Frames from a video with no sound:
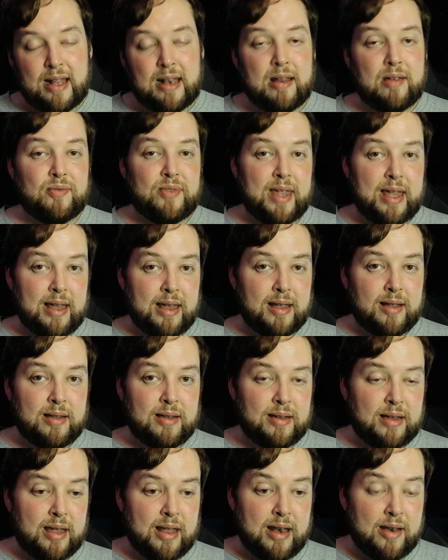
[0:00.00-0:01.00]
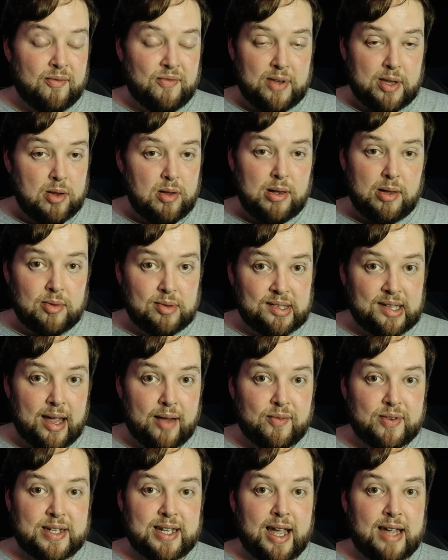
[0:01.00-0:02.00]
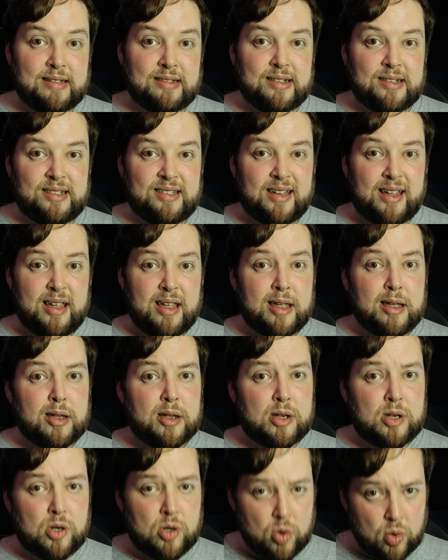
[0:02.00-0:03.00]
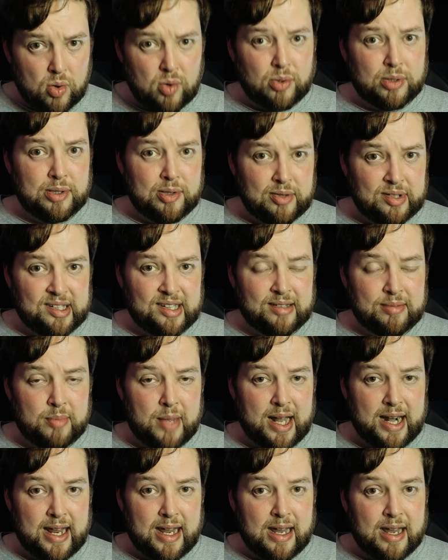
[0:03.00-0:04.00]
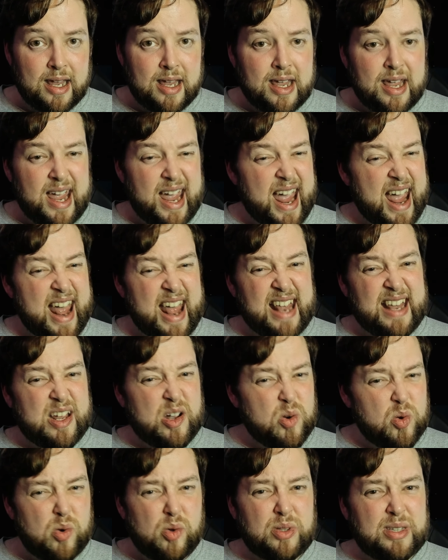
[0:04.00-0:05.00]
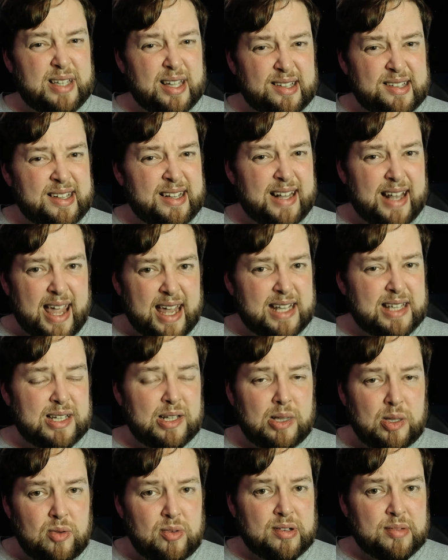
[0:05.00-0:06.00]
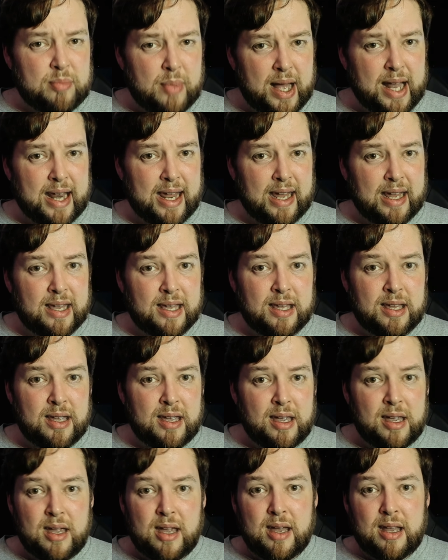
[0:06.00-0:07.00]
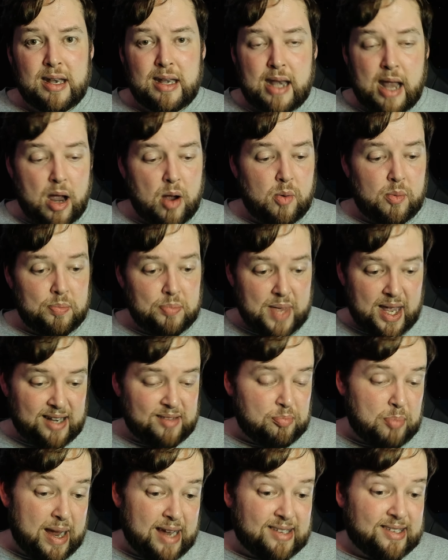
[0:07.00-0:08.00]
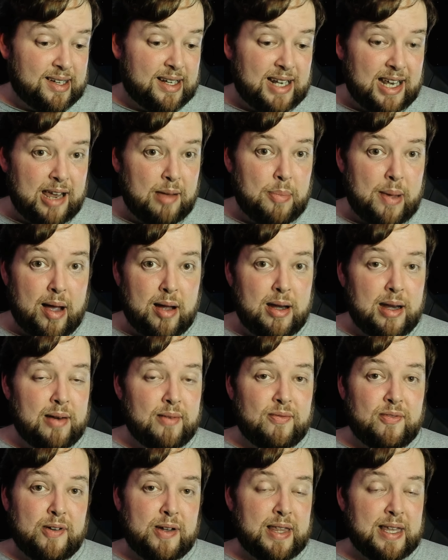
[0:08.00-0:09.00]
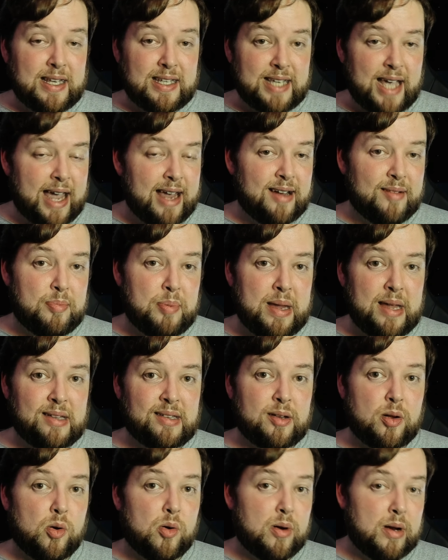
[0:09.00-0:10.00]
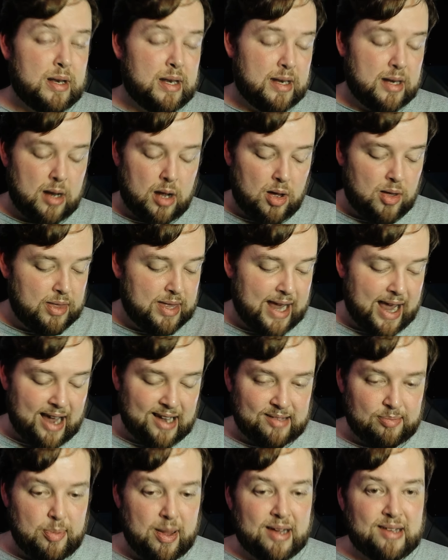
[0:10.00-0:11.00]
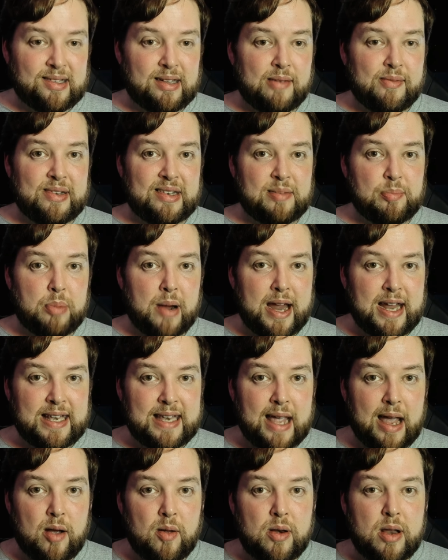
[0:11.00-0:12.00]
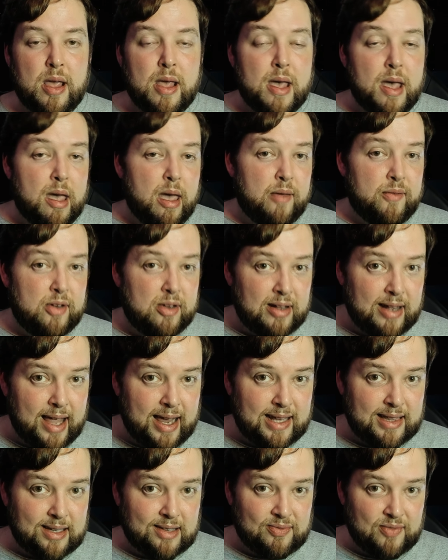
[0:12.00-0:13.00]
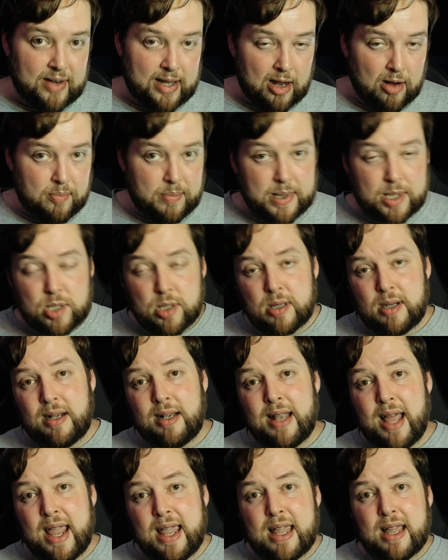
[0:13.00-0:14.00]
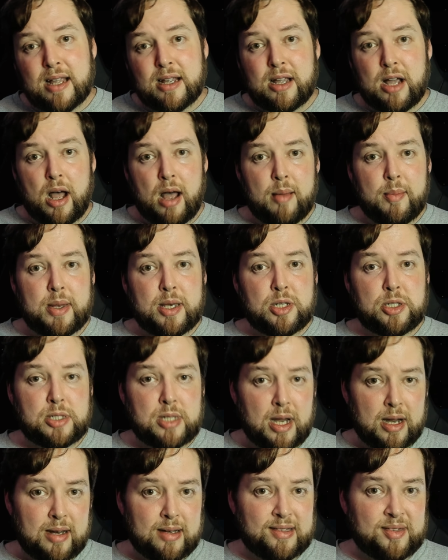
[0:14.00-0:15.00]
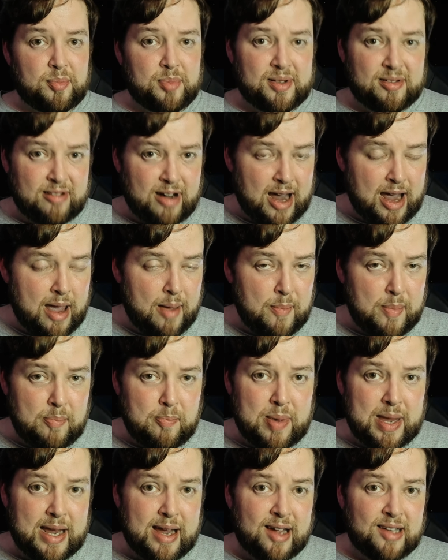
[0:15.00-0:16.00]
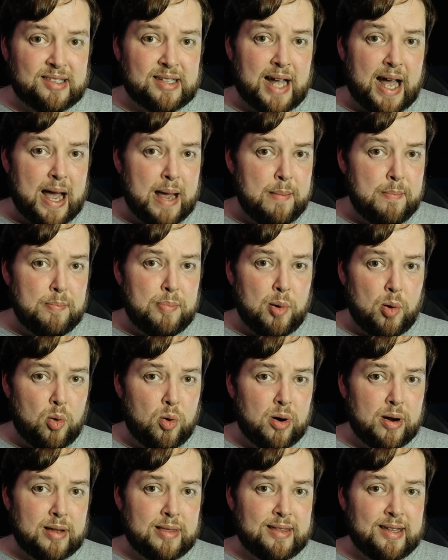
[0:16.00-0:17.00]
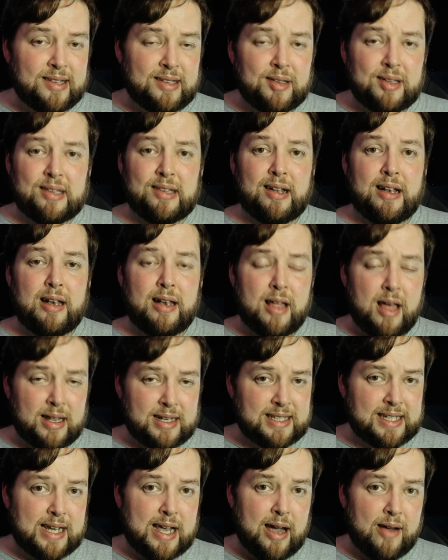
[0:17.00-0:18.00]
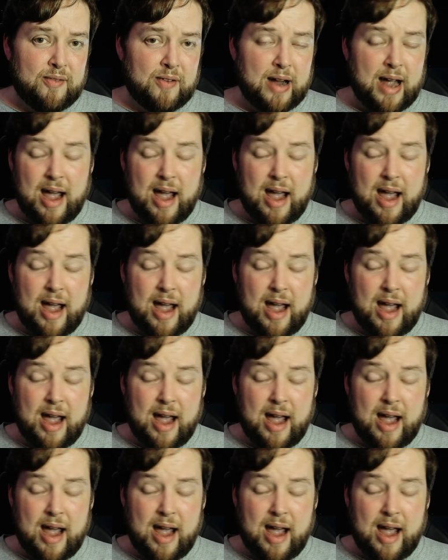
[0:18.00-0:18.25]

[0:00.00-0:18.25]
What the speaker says: And if you lose advertisers, Google loses money. And Google doesn't like to lose money. Now, that's basically about it for the entire P-score and all the aspects of its breakdown. If you like this video, be sure to like, comment, share, and subscribe, because I'm poor and this is a lot to cover.